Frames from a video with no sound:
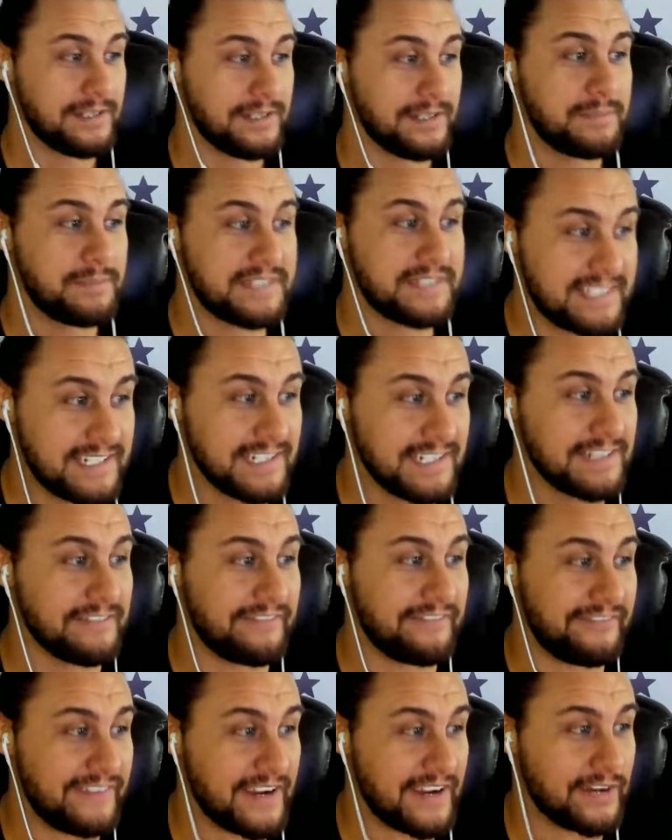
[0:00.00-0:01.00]
but still
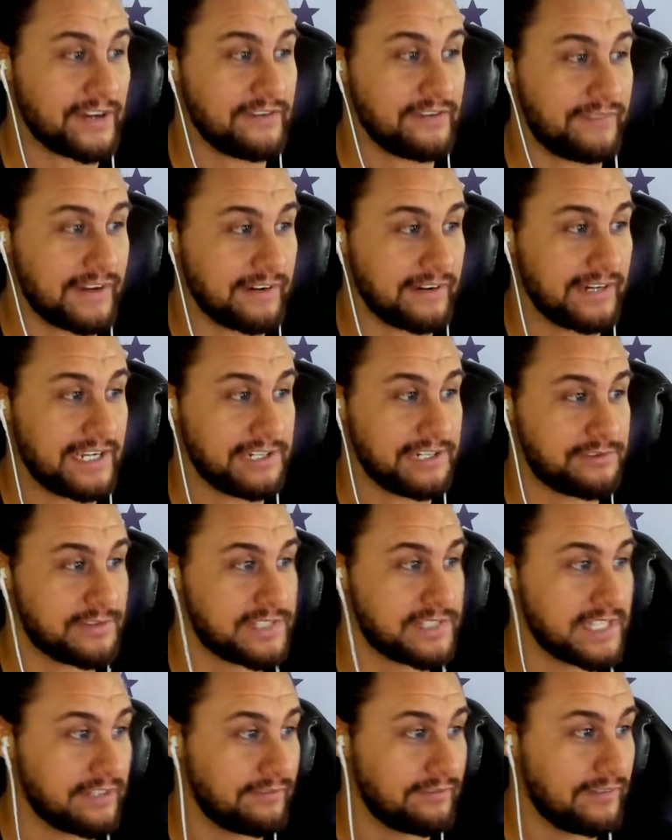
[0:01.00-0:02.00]
a very, very
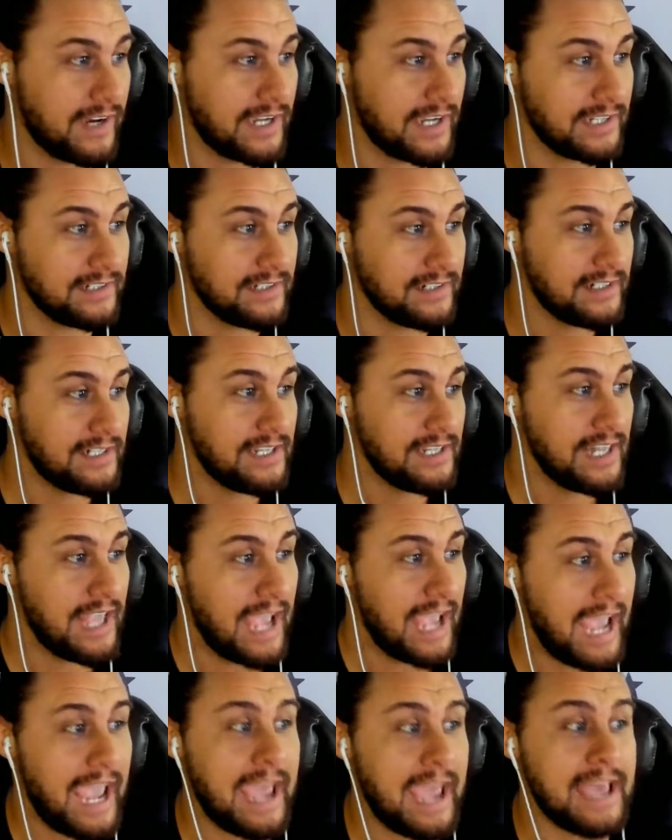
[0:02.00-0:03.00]
interesting fight.
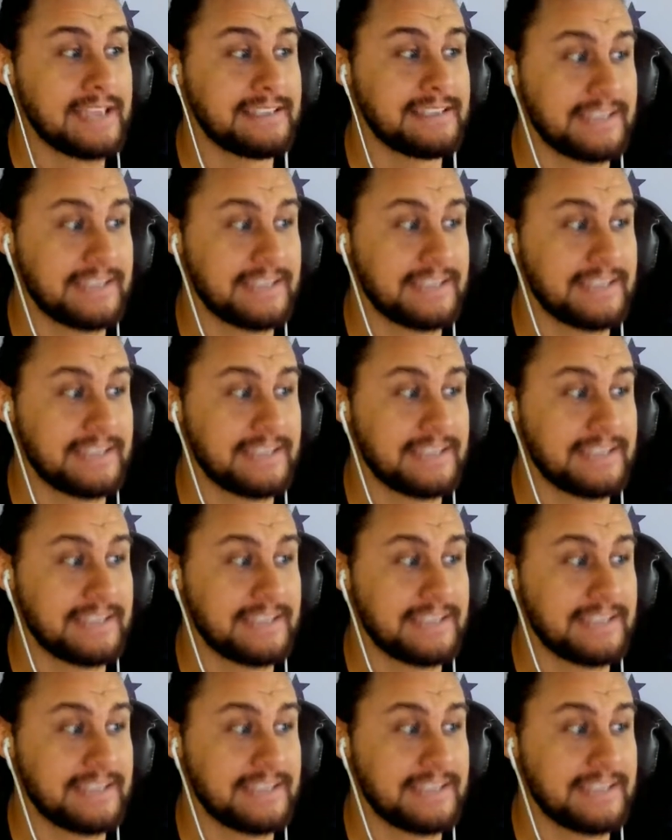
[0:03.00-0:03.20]
As